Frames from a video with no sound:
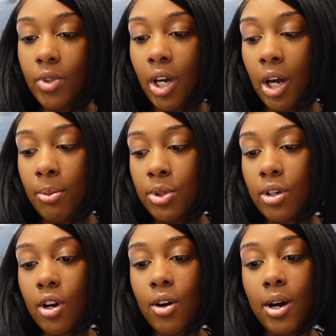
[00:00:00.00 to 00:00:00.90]
Your
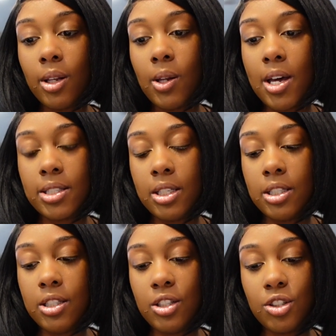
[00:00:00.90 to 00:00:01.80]
girl lost an
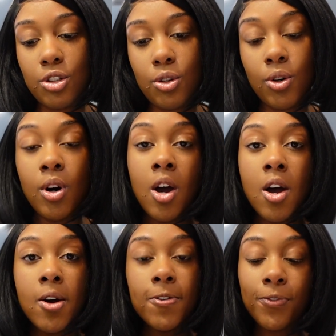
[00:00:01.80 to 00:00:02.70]
additional
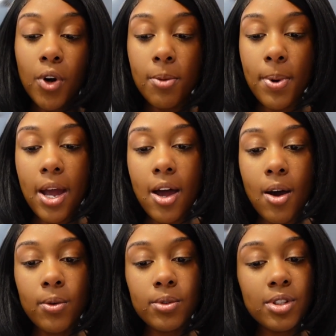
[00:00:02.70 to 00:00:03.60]
4
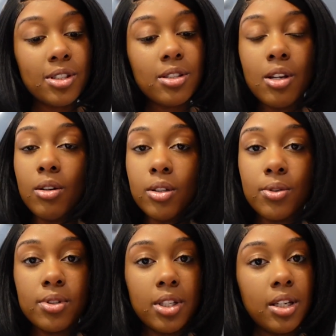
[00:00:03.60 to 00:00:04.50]
pounds, still
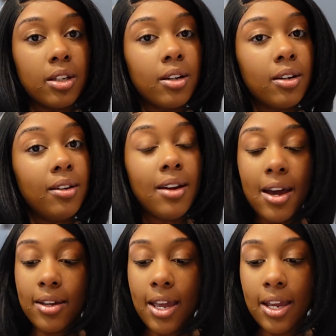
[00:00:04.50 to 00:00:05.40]
losing,
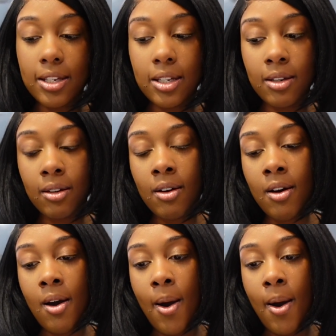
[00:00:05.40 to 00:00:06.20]
not gaining.